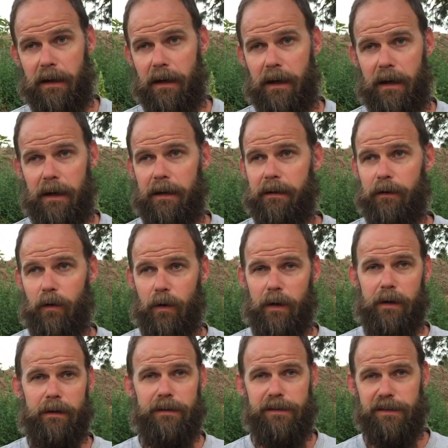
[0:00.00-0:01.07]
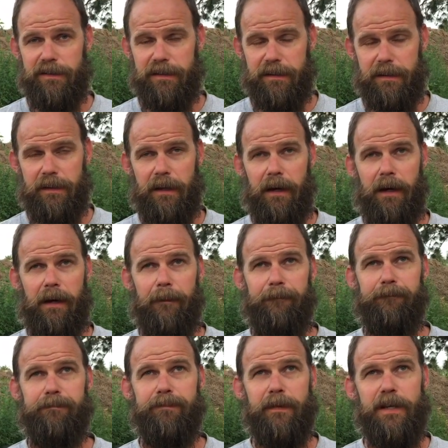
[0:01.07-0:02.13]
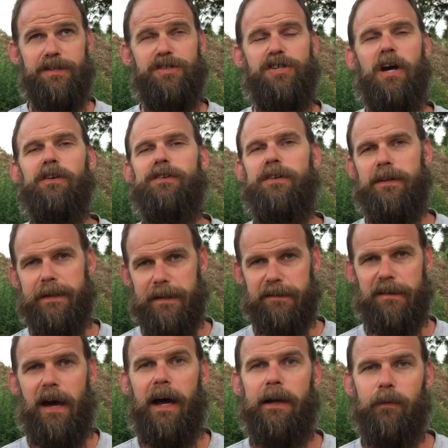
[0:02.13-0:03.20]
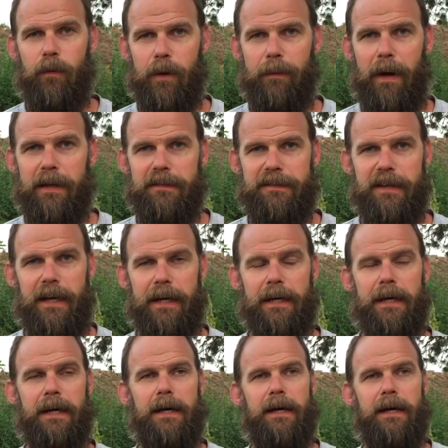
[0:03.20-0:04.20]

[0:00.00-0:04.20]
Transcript: uh, or just um, shelter design, we might say.